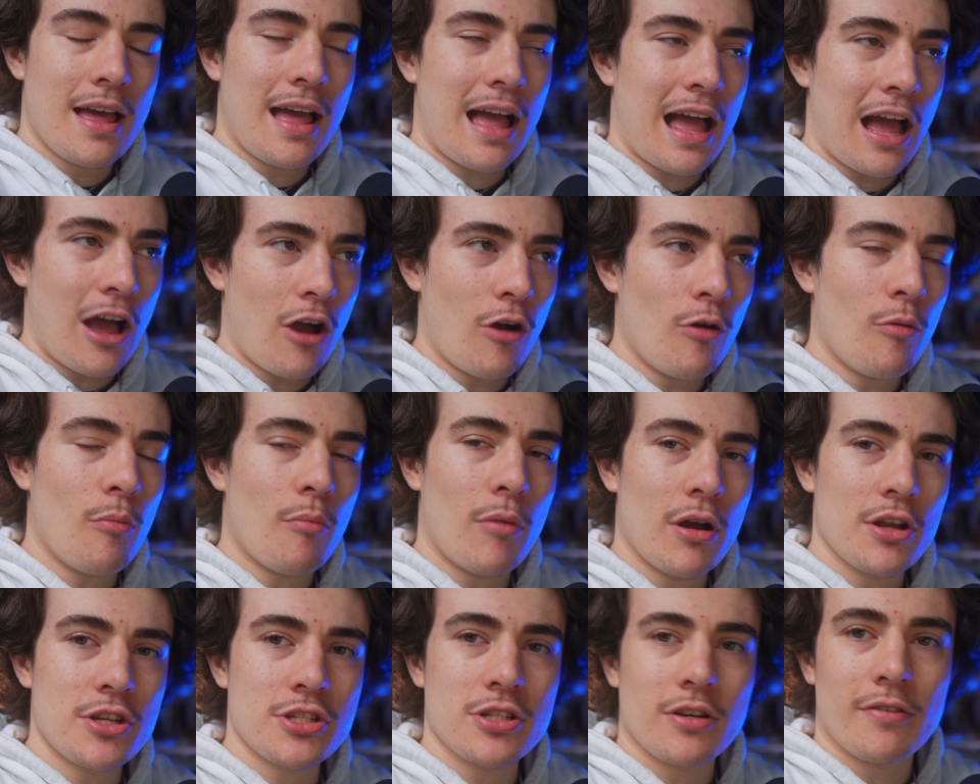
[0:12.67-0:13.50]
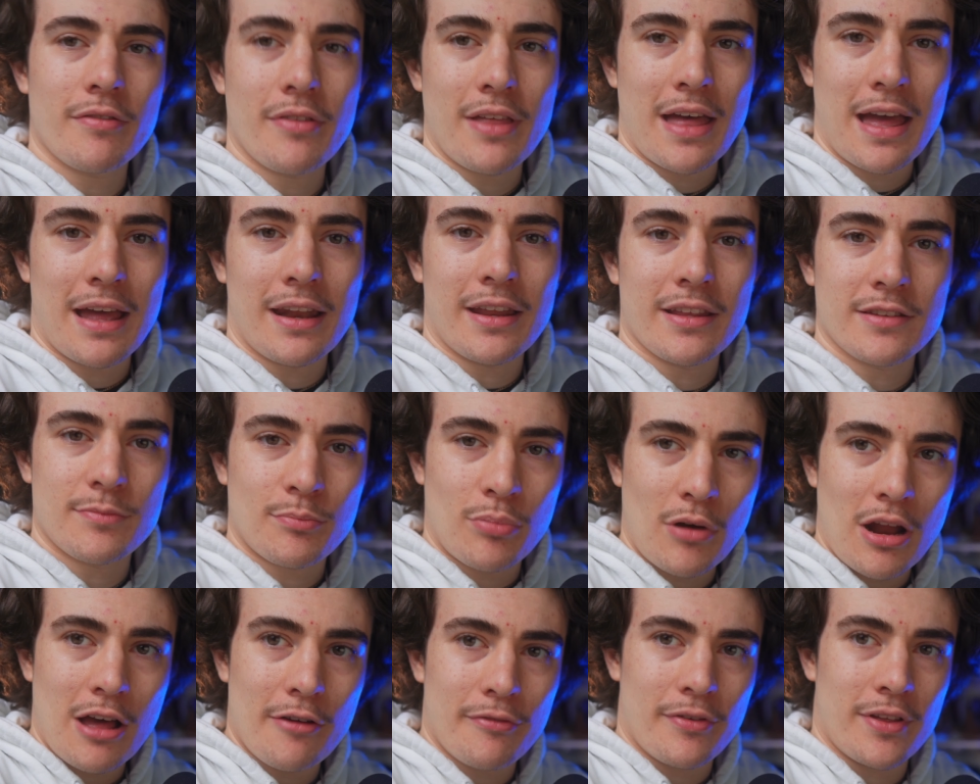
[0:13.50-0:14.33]
how much of that is
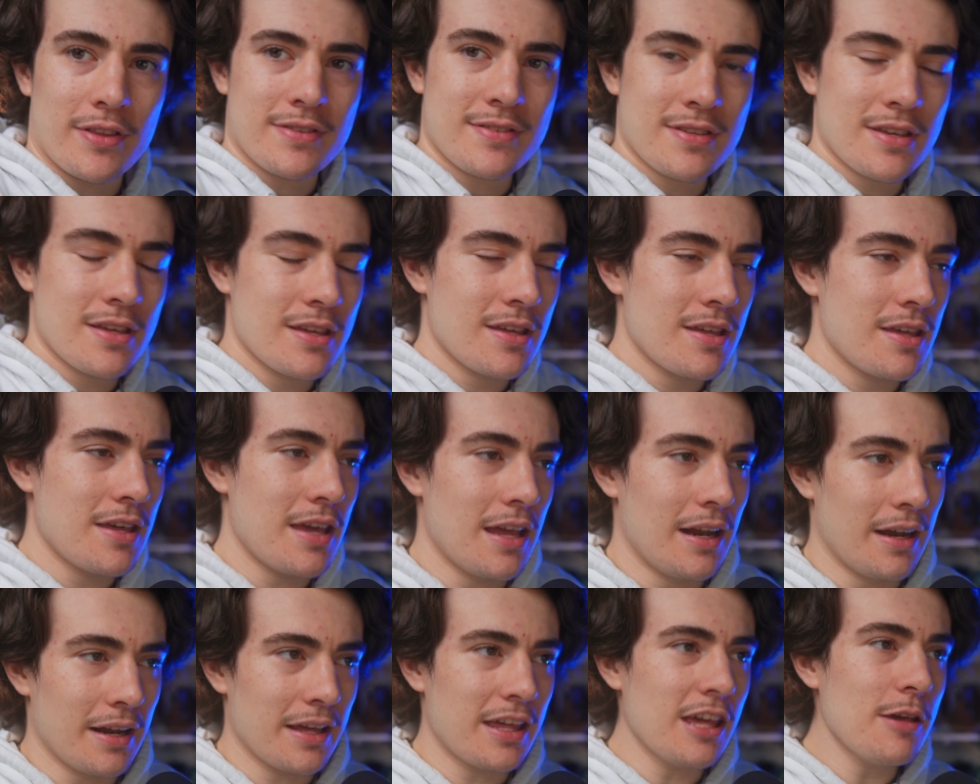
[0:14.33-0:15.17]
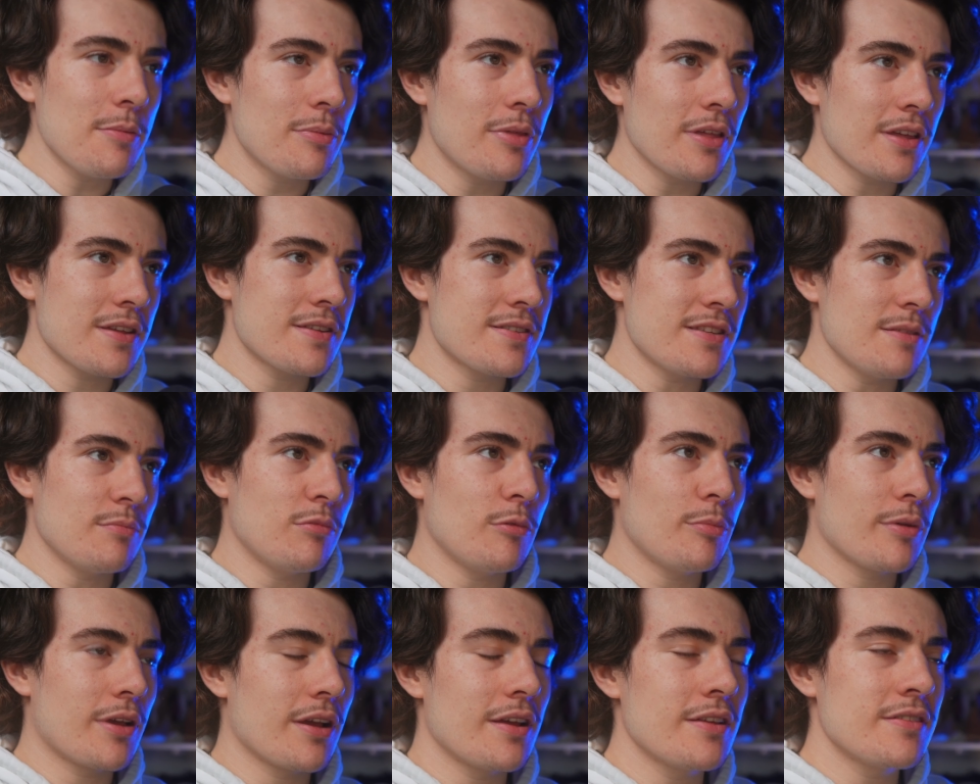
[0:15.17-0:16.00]
profits. And I keep things
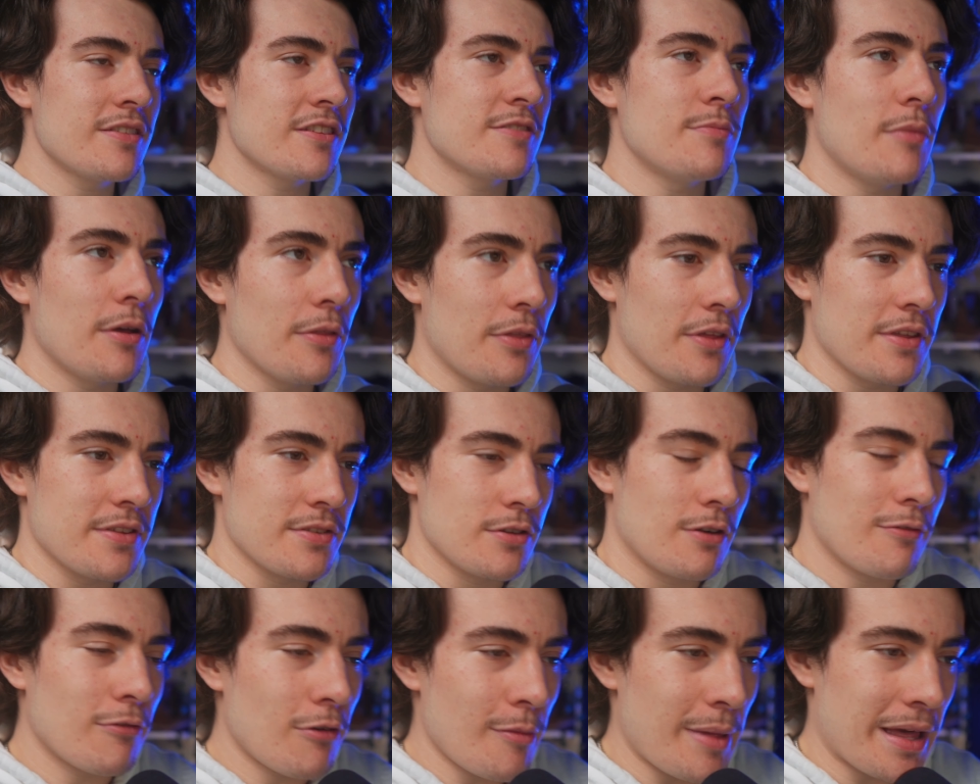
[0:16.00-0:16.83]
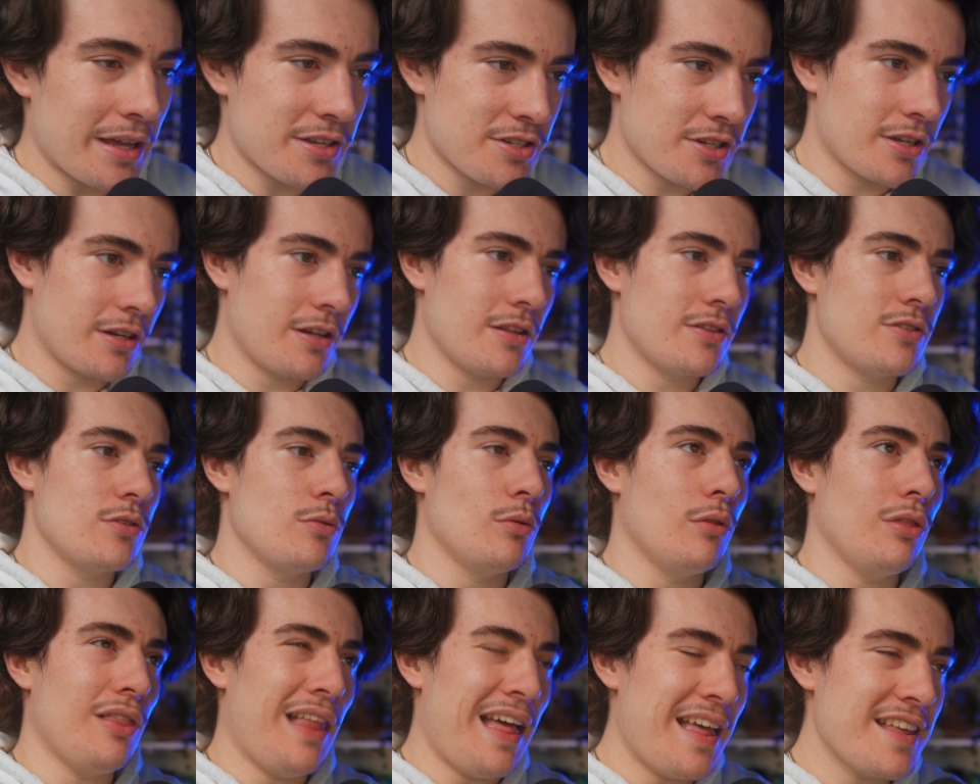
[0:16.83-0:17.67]
simple because this month isn't over. I'm actually going to
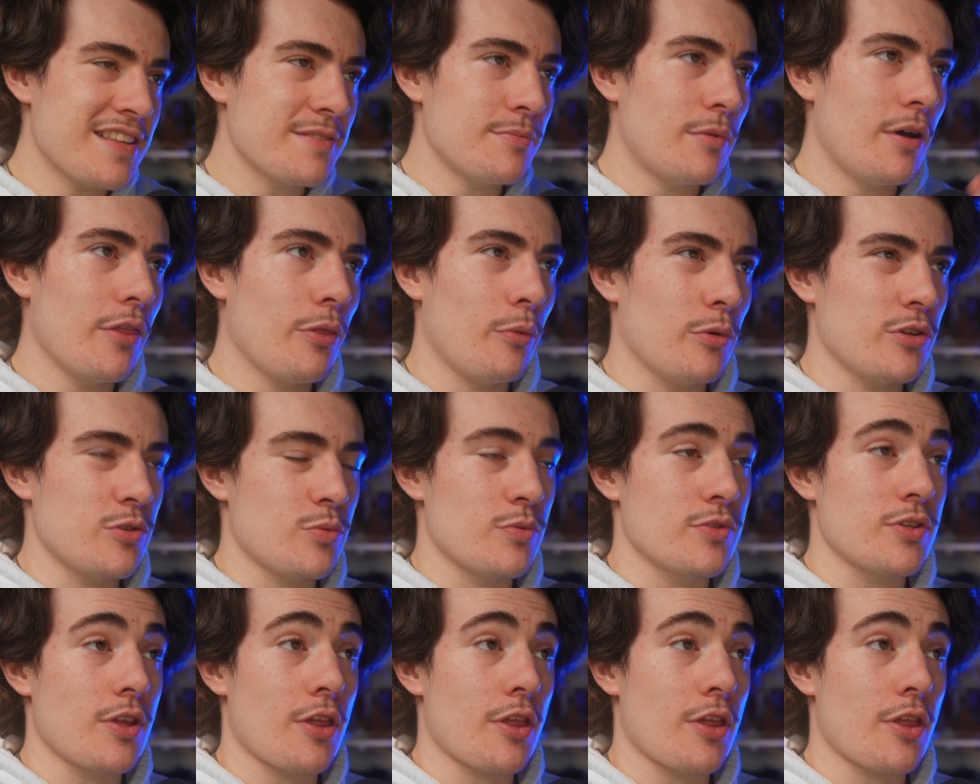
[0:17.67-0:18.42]
do last month, which was